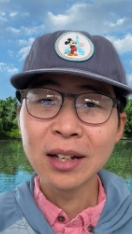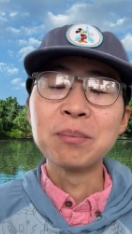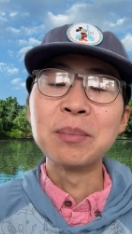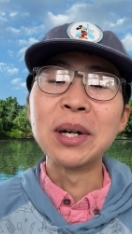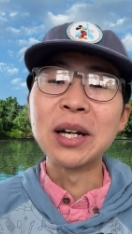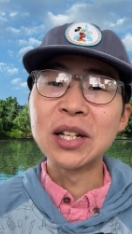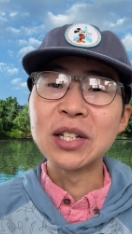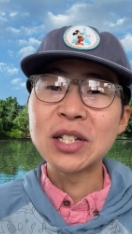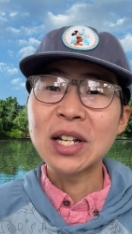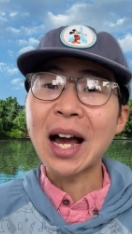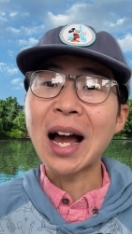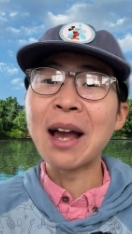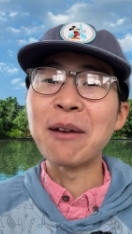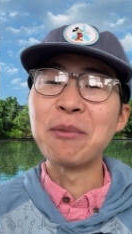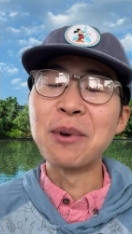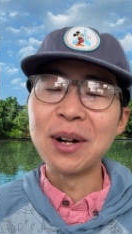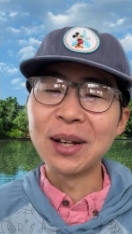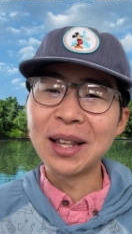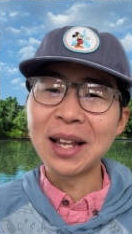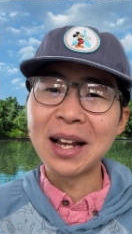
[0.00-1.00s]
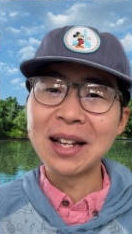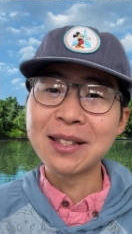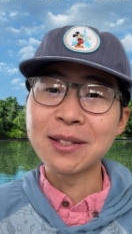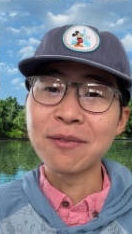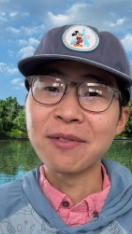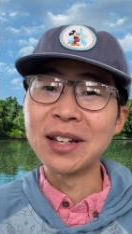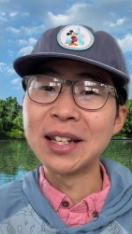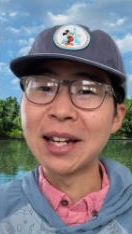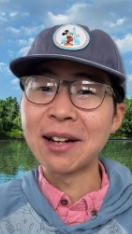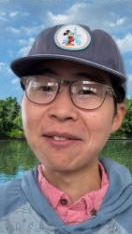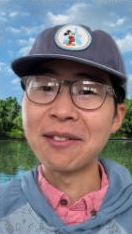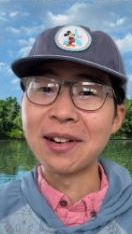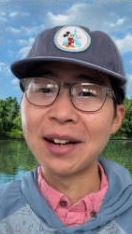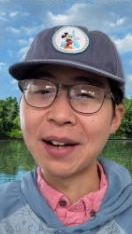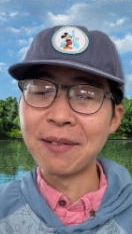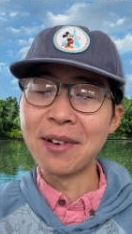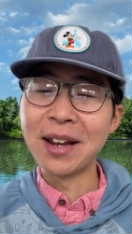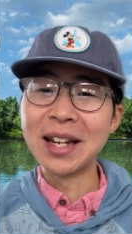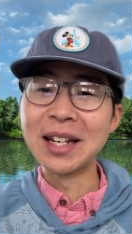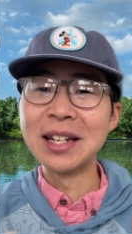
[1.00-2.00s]
But I've realized
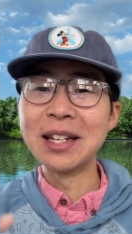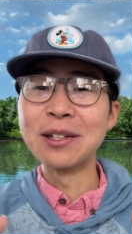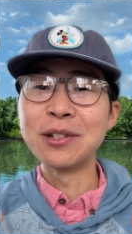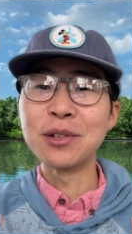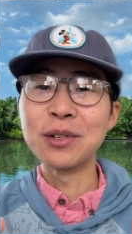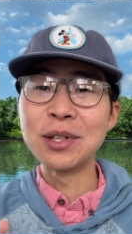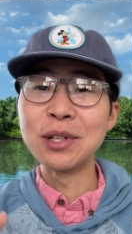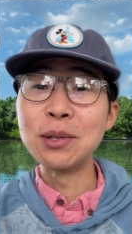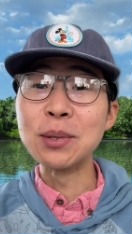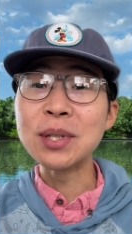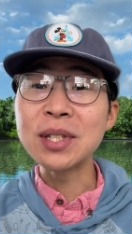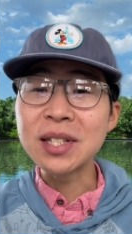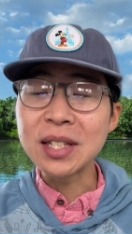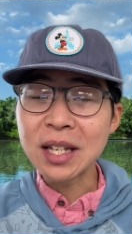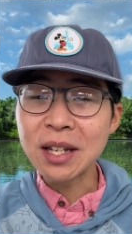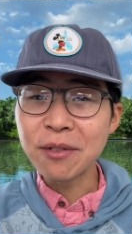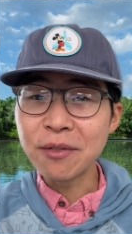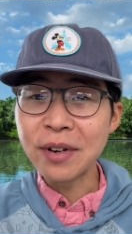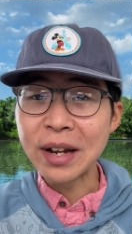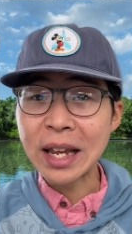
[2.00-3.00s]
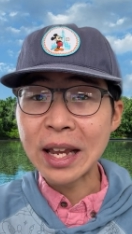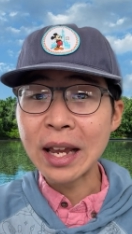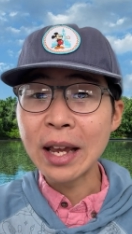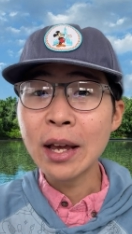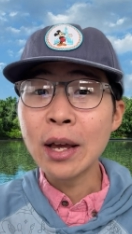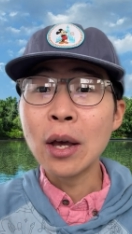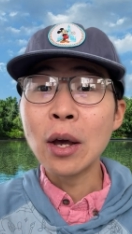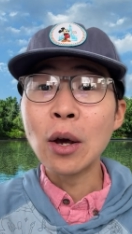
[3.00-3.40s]
whenever we need to use Siri